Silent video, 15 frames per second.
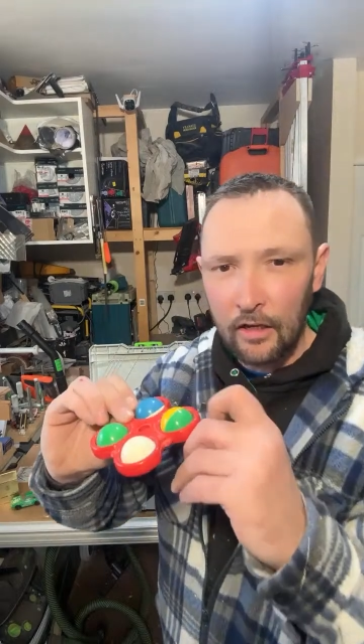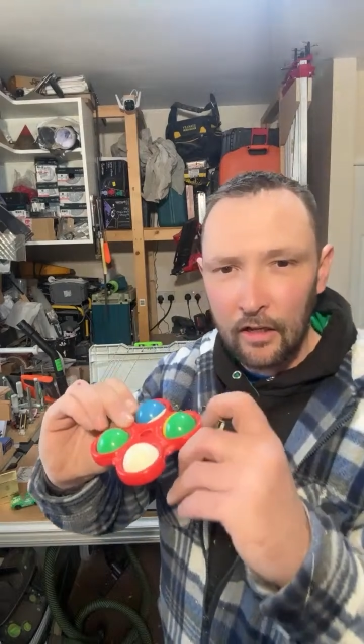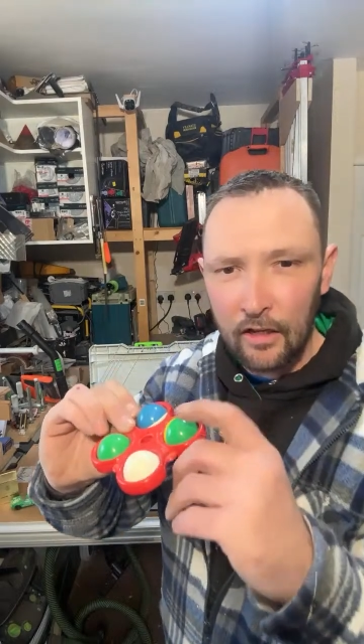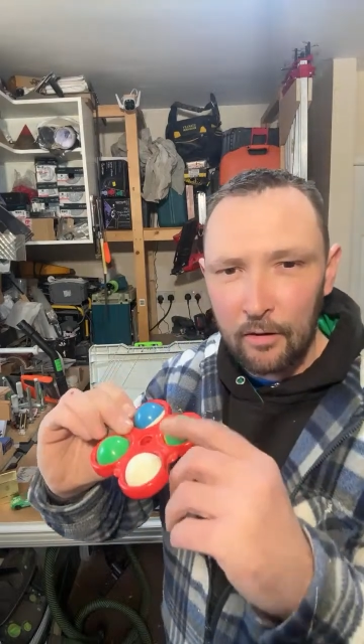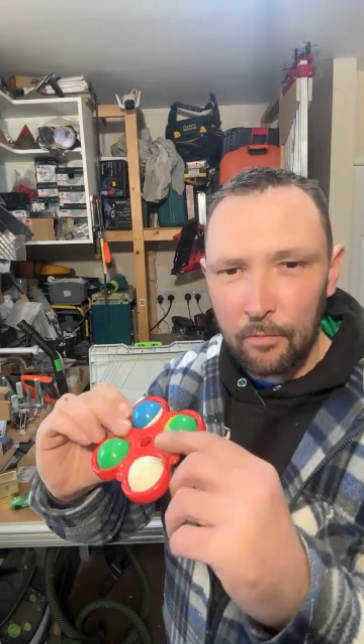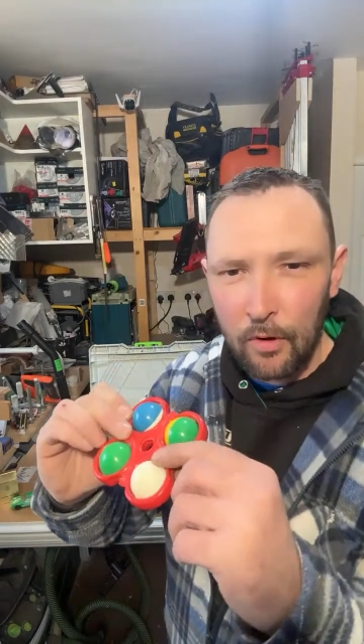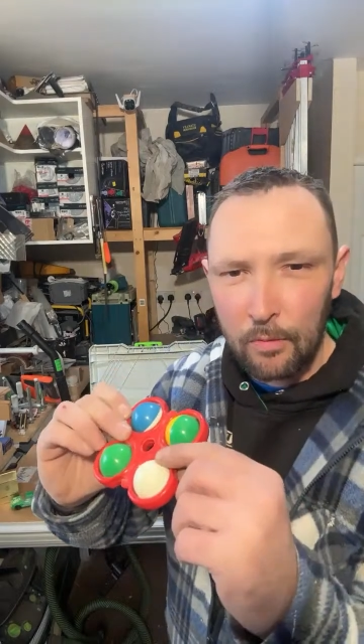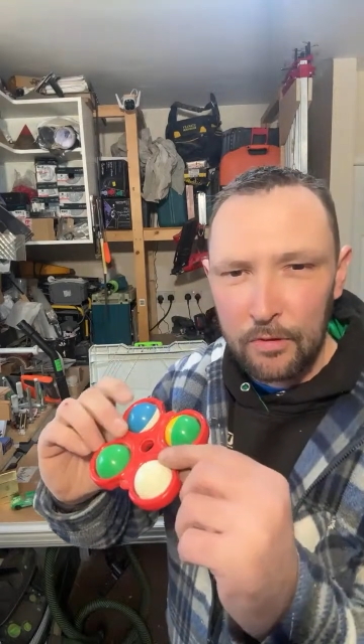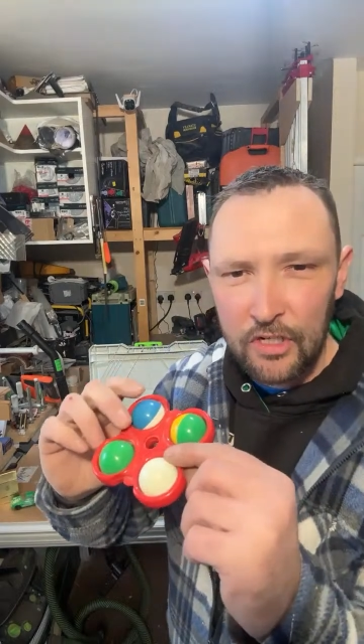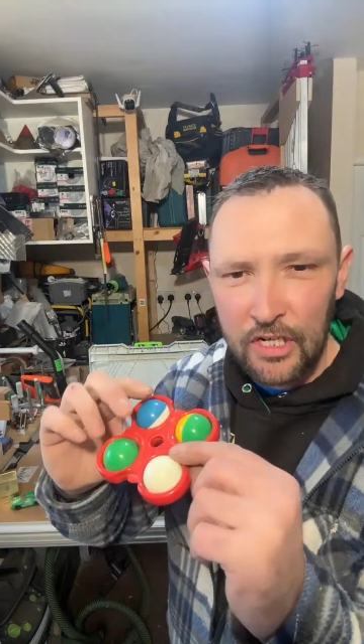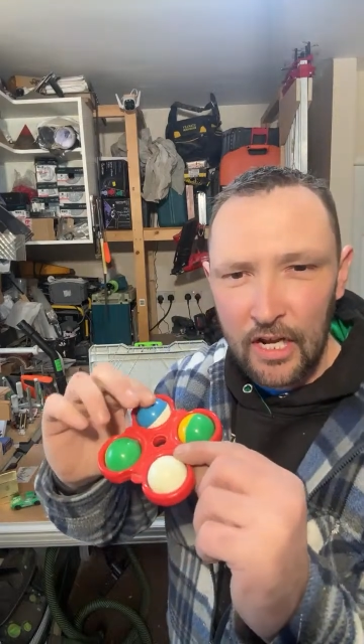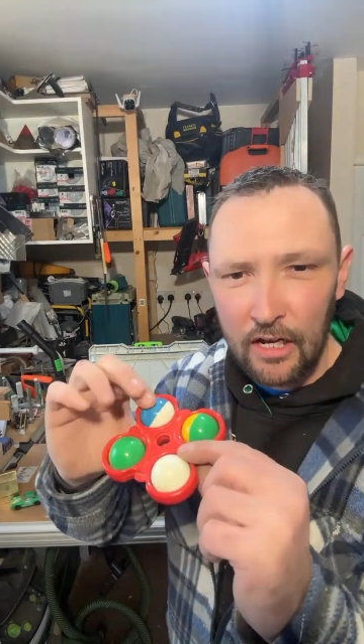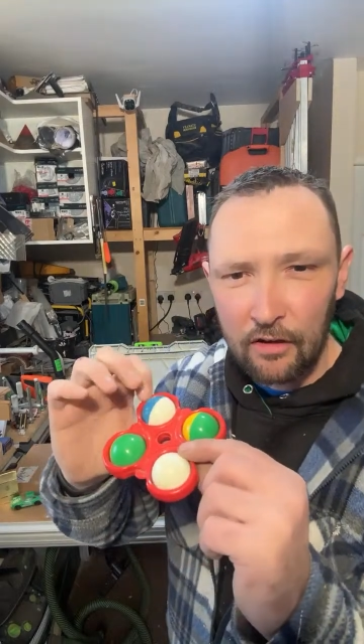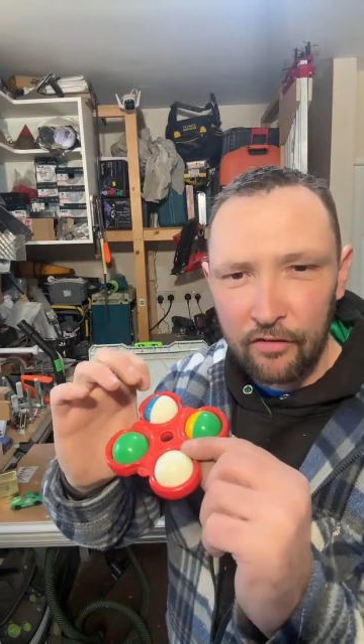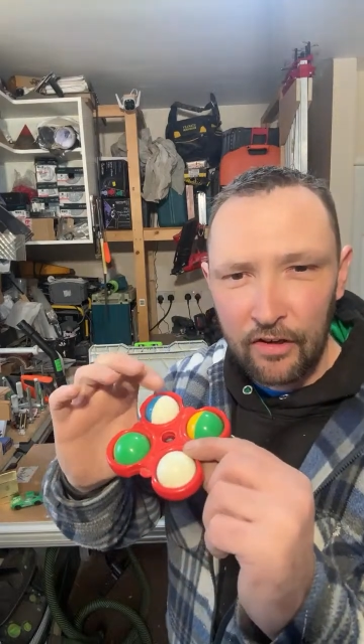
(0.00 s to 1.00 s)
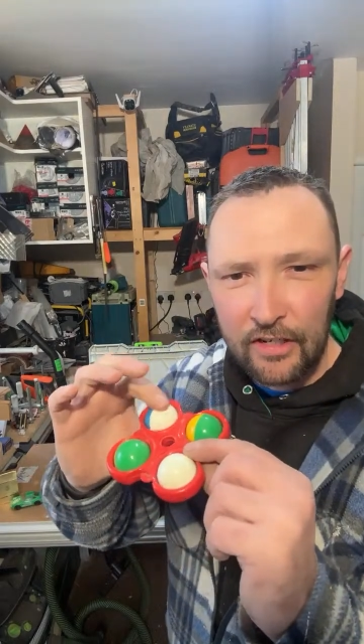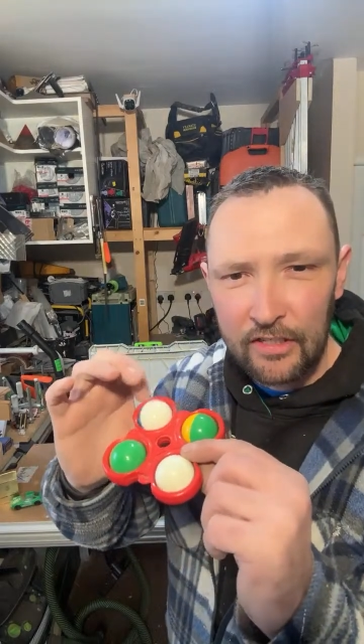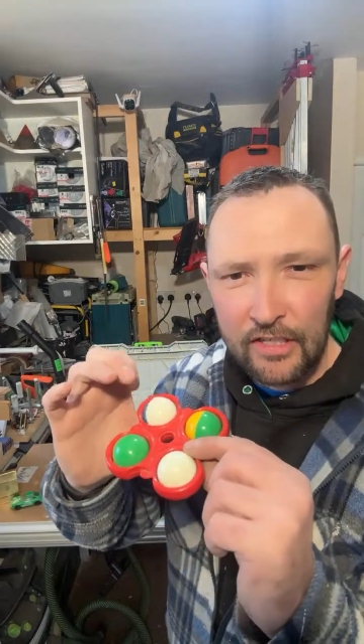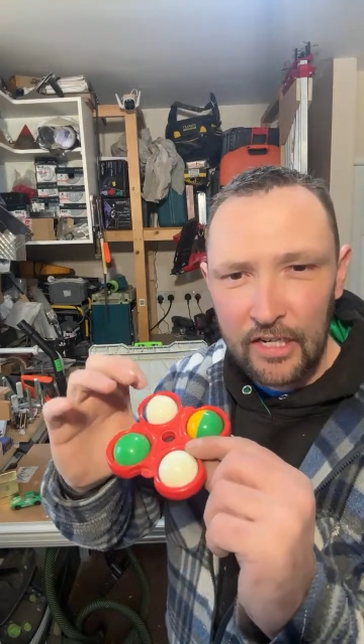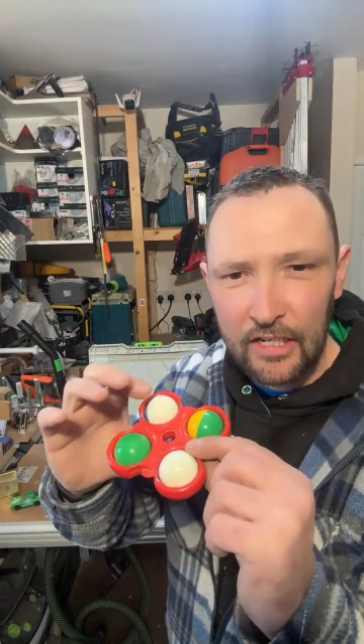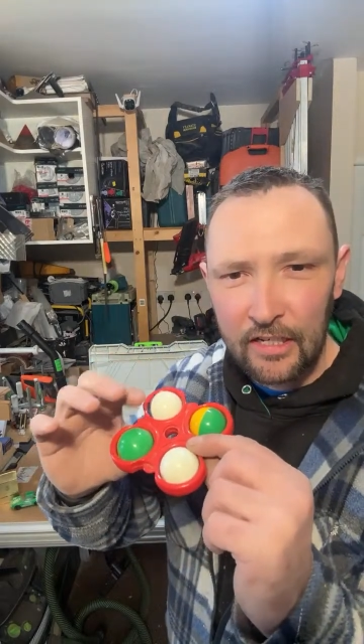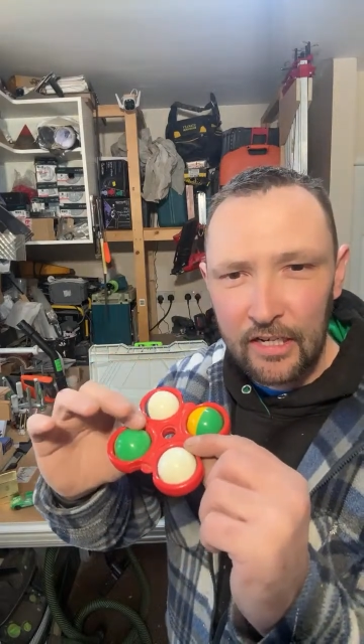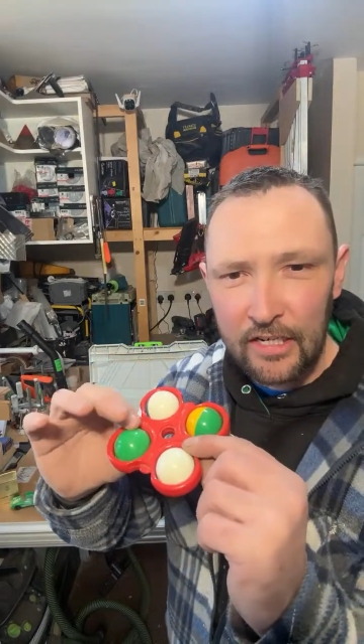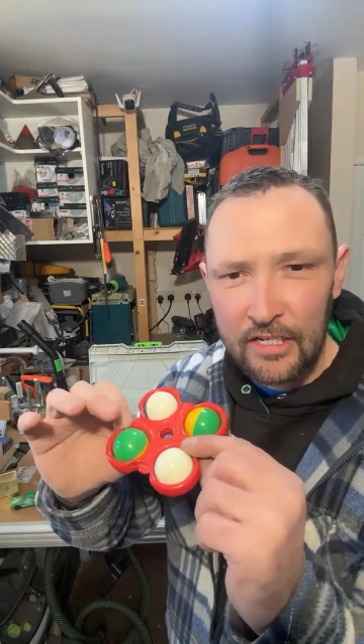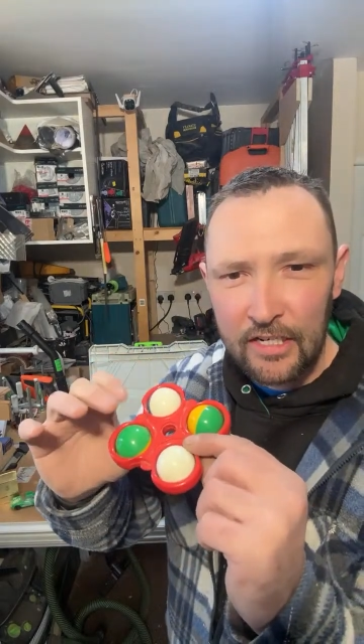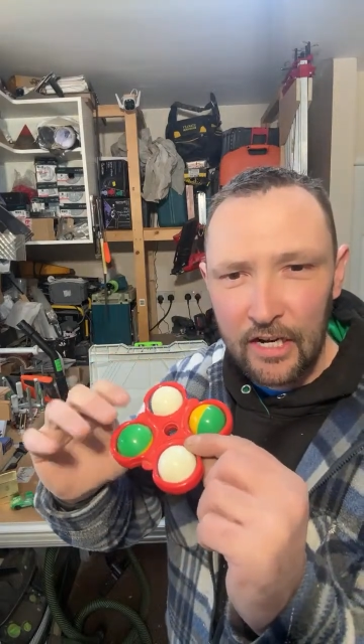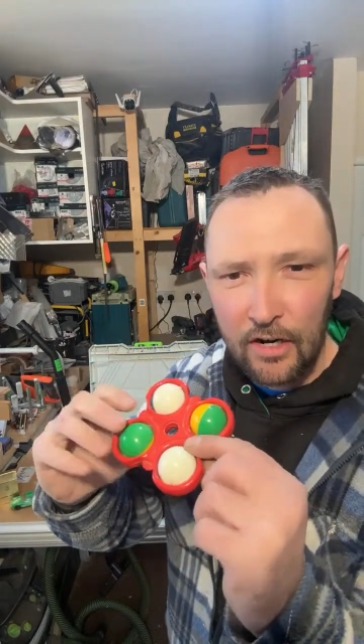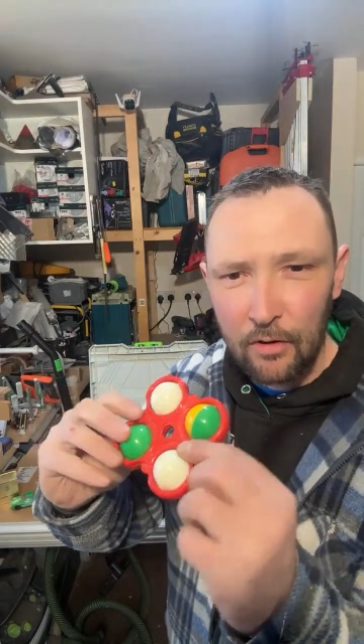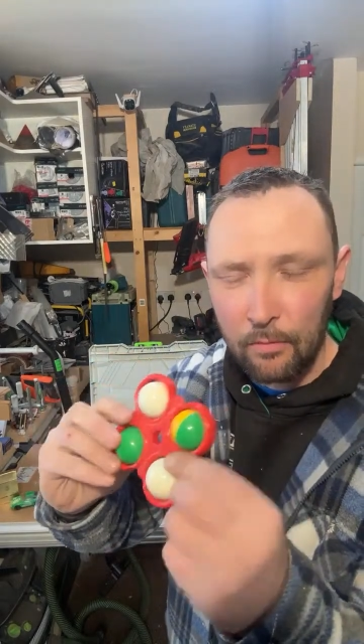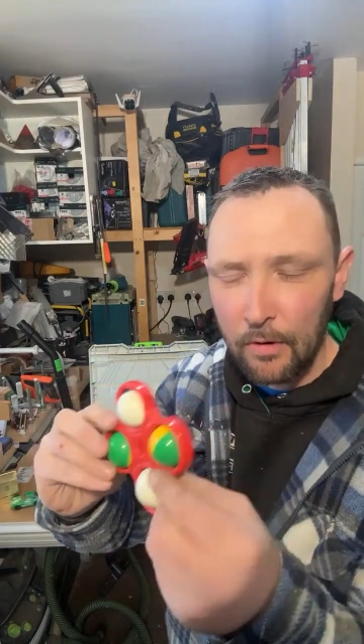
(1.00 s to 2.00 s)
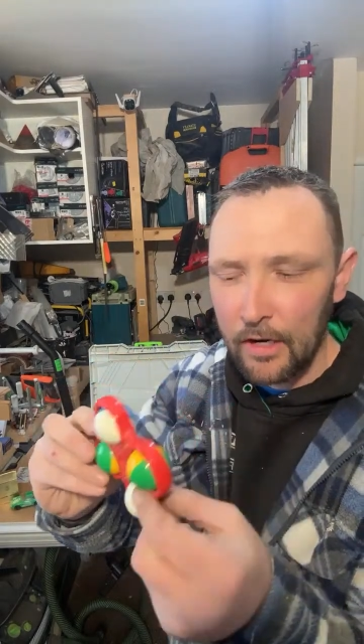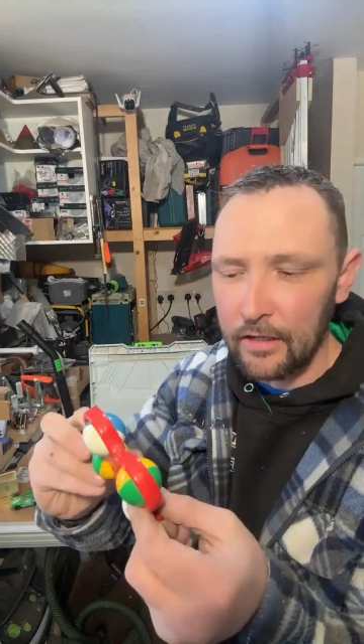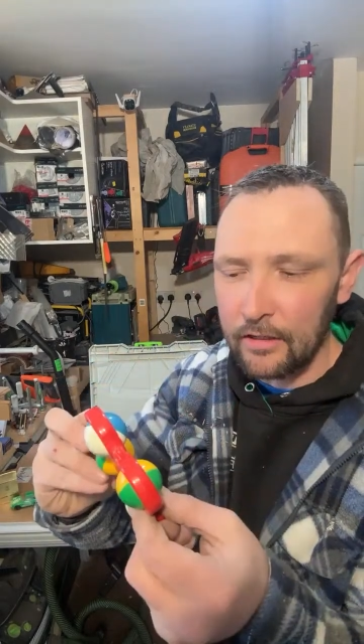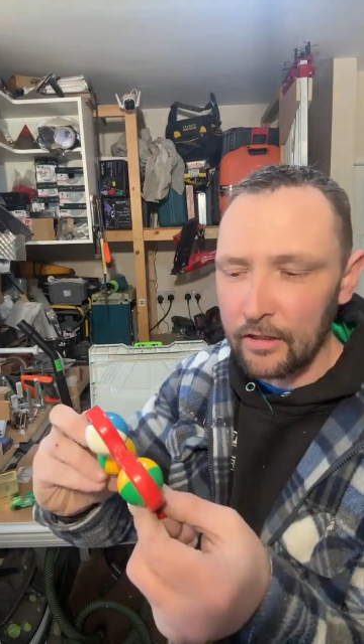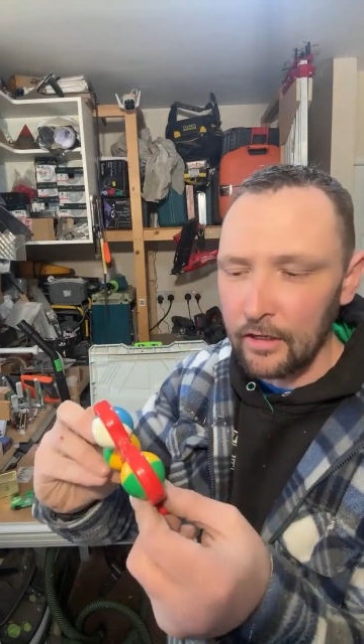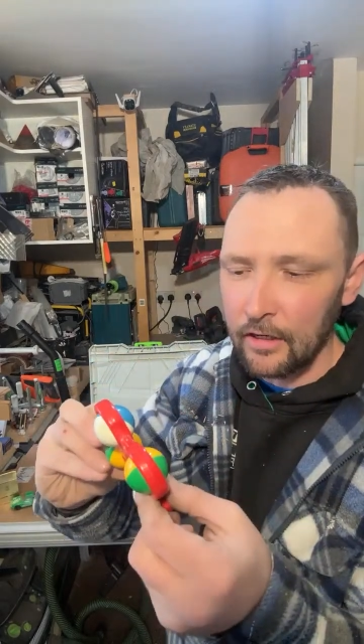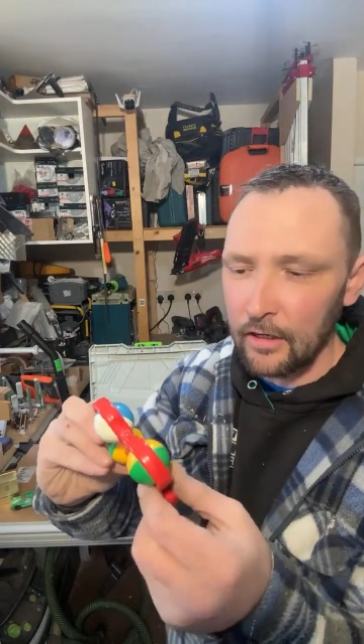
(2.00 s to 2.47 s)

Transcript: They probably sell things like this now, mind.